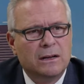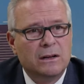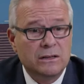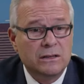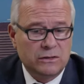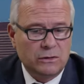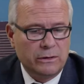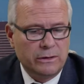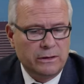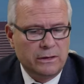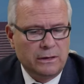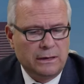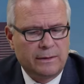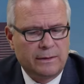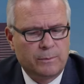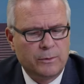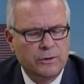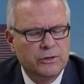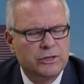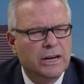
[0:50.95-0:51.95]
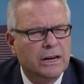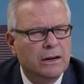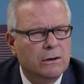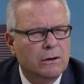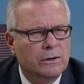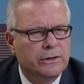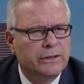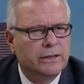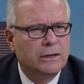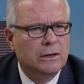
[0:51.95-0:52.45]
And so did the Lethbridge
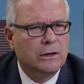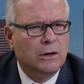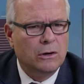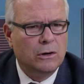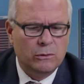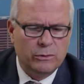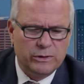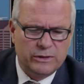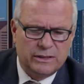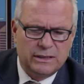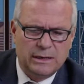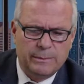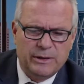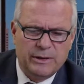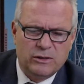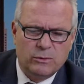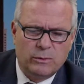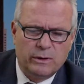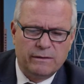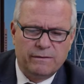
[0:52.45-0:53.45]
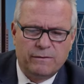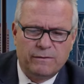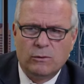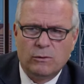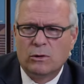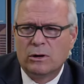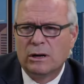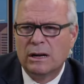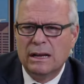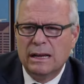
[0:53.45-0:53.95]
Herald. Oh, and
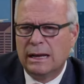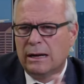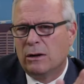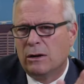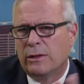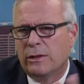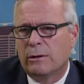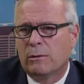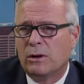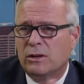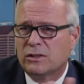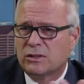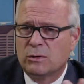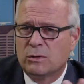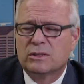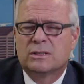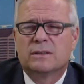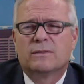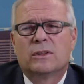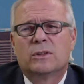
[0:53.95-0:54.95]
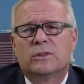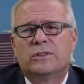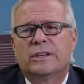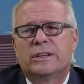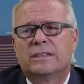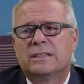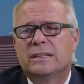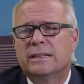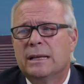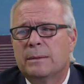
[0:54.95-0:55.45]
CP24. And oh, there were all sorts of others. You
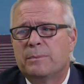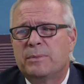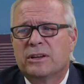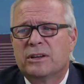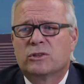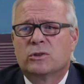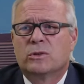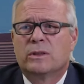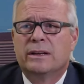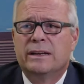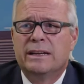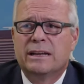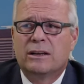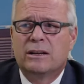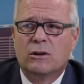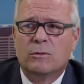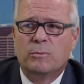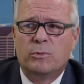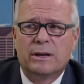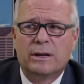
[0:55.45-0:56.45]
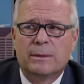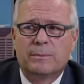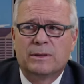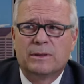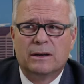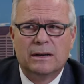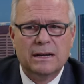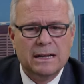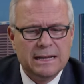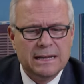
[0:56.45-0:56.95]
can see in that picture that Nico put up
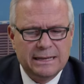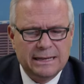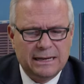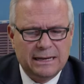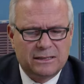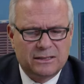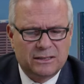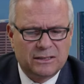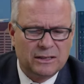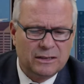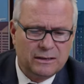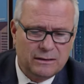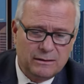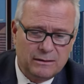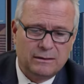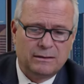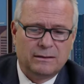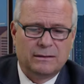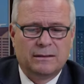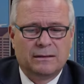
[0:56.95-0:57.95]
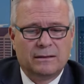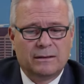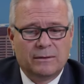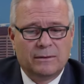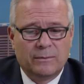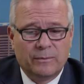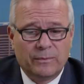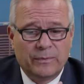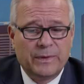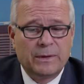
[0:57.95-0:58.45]
there. Yes,
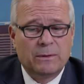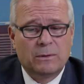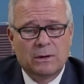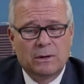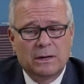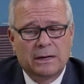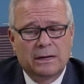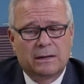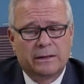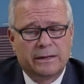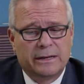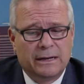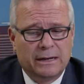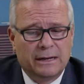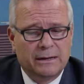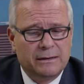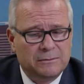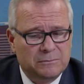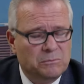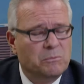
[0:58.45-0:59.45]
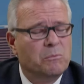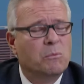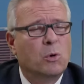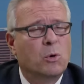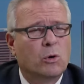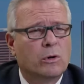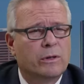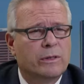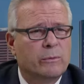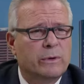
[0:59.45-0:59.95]
there were likely
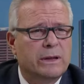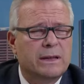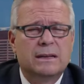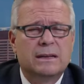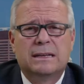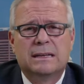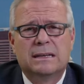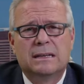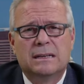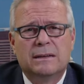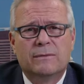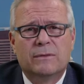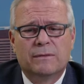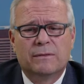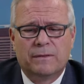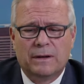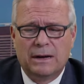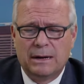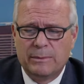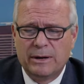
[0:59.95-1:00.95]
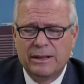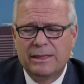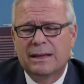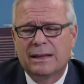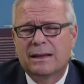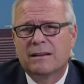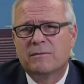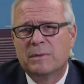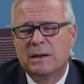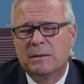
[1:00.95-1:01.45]
more that we didn't even find. But I think
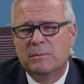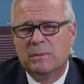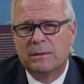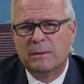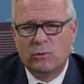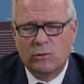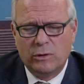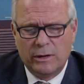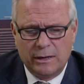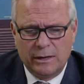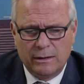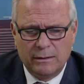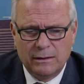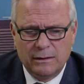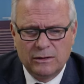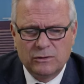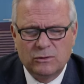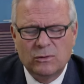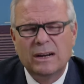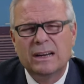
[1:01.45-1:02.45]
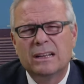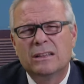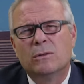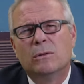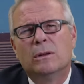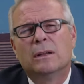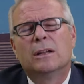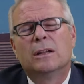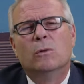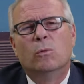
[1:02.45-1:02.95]
I've made my point. Try to do a
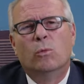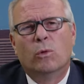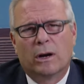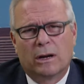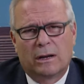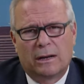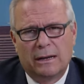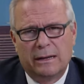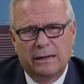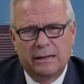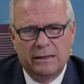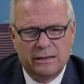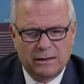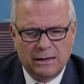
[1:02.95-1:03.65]
little work, you